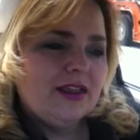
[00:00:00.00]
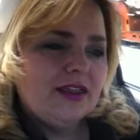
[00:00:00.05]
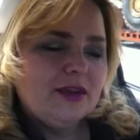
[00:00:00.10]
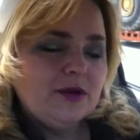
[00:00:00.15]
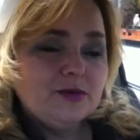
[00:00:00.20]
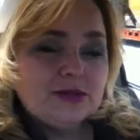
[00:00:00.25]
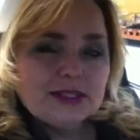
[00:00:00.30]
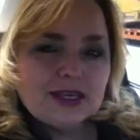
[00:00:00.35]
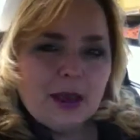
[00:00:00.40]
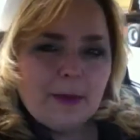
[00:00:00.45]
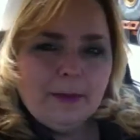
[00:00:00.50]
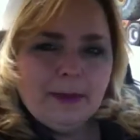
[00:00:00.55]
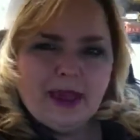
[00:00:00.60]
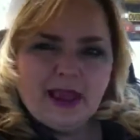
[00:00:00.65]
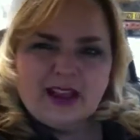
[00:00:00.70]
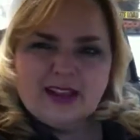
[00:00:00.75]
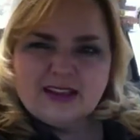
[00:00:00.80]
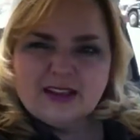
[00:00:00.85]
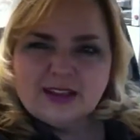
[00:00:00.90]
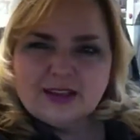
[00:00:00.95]
there was
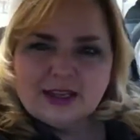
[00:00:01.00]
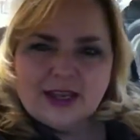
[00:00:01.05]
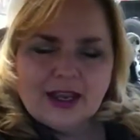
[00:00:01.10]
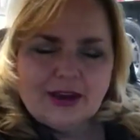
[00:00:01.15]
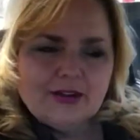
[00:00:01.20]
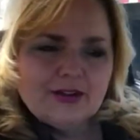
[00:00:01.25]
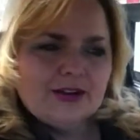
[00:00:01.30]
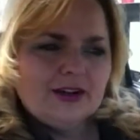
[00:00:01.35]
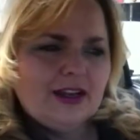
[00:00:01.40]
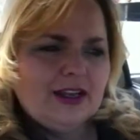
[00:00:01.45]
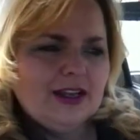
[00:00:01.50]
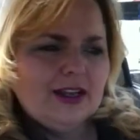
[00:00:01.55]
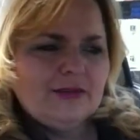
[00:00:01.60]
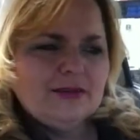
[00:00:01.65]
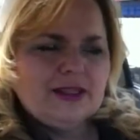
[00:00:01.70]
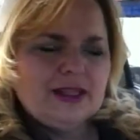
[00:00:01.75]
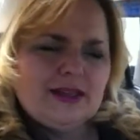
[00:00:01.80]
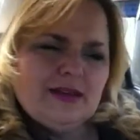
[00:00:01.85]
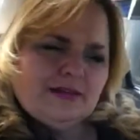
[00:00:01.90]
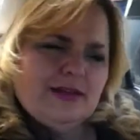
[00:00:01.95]
cupcakes on the counter, and I
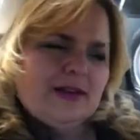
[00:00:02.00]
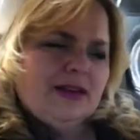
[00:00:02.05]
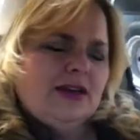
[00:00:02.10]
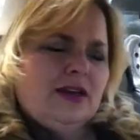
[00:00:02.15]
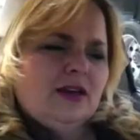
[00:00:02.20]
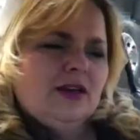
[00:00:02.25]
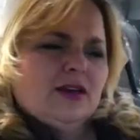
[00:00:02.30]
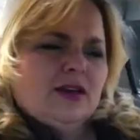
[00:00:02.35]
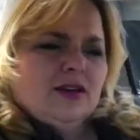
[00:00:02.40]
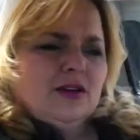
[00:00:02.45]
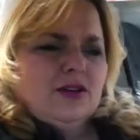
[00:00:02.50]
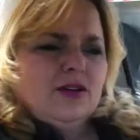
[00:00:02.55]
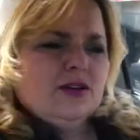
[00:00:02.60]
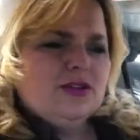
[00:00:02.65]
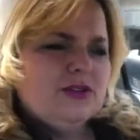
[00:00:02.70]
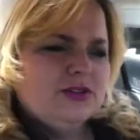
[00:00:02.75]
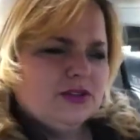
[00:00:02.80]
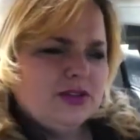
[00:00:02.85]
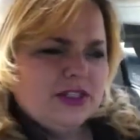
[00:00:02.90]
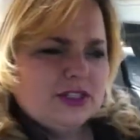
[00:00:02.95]
was like, well,
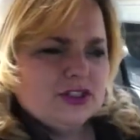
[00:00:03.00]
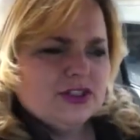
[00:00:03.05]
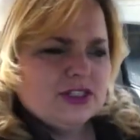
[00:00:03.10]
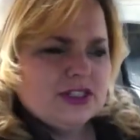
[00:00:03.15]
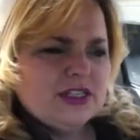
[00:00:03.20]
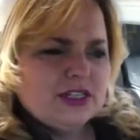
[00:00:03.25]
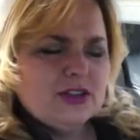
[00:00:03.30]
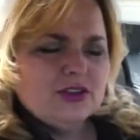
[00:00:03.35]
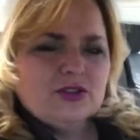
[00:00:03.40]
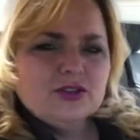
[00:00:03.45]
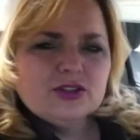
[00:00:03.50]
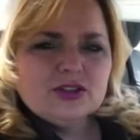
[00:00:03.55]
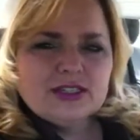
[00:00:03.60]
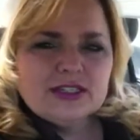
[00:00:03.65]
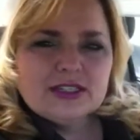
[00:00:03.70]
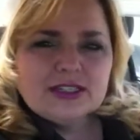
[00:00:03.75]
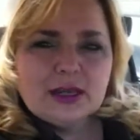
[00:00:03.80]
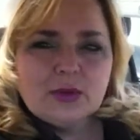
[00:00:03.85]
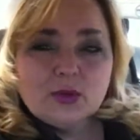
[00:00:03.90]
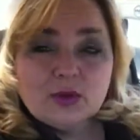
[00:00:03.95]
"Those are interesting. Those are
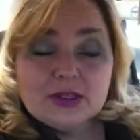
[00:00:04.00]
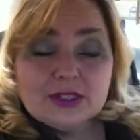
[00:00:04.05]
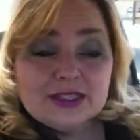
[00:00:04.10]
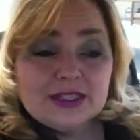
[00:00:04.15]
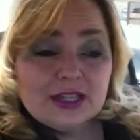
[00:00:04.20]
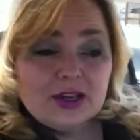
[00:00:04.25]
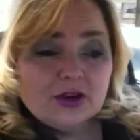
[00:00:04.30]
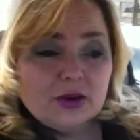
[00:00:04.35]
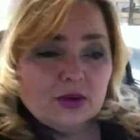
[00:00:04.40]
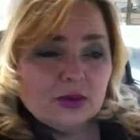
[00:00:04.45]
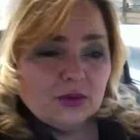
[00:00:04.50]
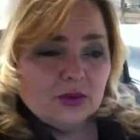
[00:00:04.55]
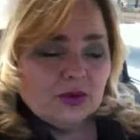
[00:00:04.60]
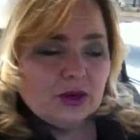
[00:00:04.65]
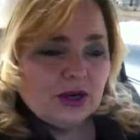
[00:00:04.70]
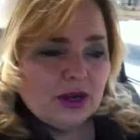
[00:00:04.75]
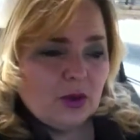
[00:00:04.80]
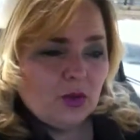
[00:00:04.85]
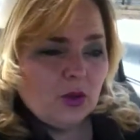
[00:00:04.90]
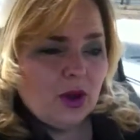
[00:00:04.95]
the same ones that are
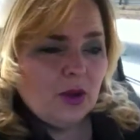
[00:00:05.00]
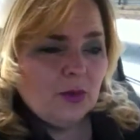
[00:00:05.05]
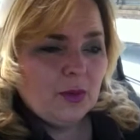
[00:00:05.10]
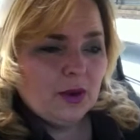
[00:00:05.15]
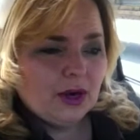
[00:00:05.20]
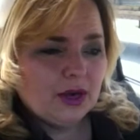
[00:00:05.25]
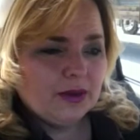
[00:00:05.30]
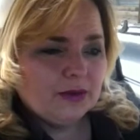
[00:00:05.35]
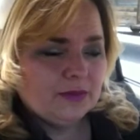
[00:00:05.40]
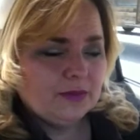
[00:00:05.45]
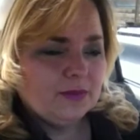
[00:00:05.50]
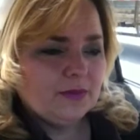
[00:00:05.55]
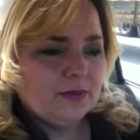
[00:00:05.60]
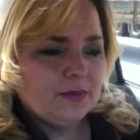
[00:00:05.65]
were at Walmart."